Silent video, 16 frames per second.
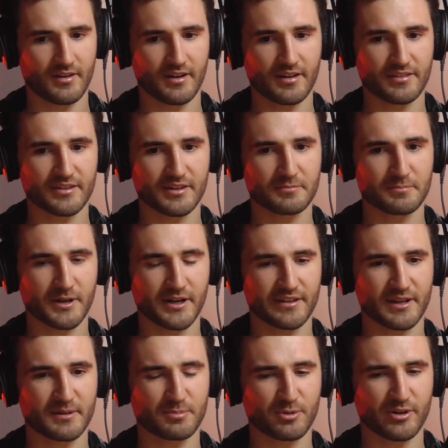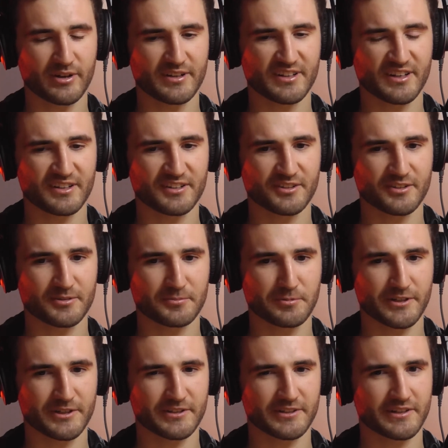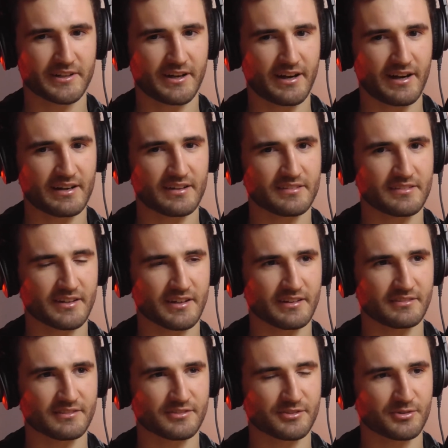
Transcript: I think by that point, I'd gotten pretty good at hiding things,